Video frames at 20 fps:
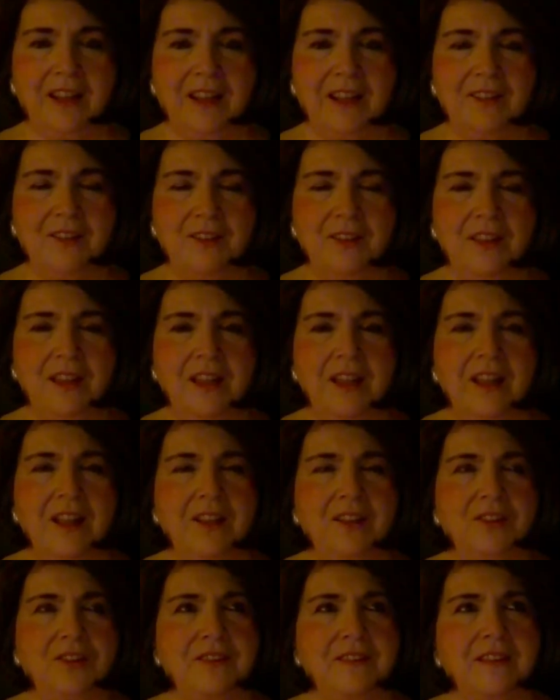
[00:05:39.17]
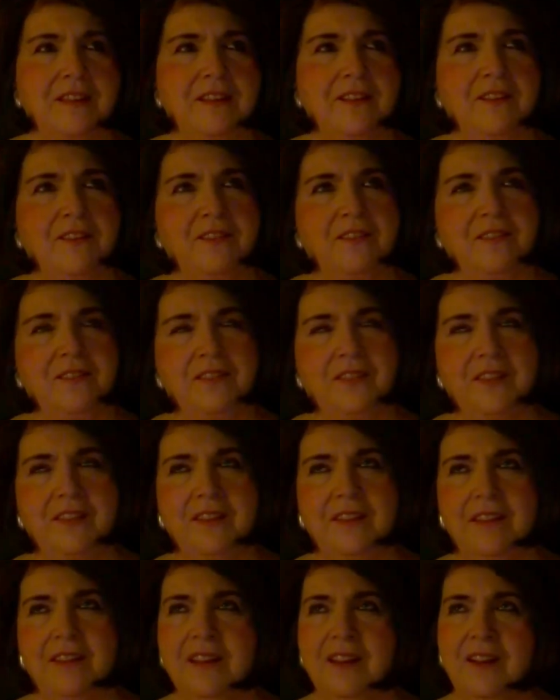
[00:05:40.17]
And she said
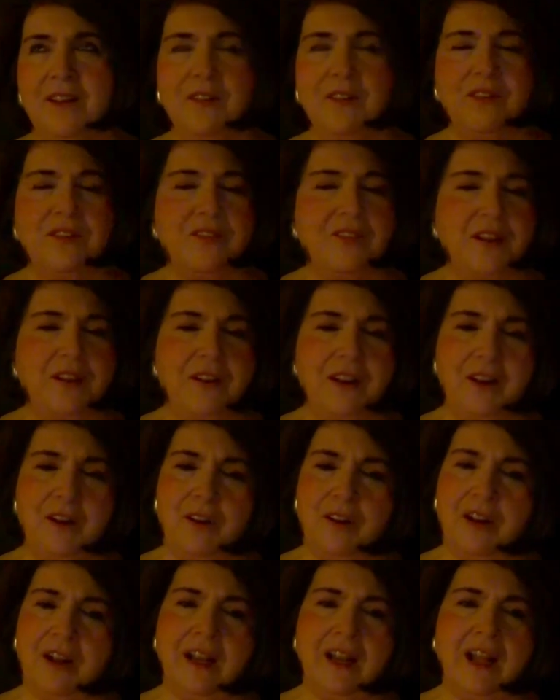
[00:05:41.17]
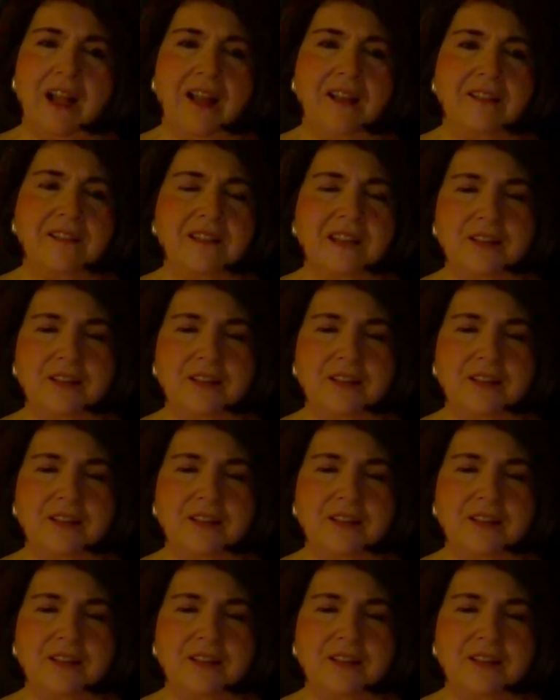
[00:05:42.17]
it was very organized.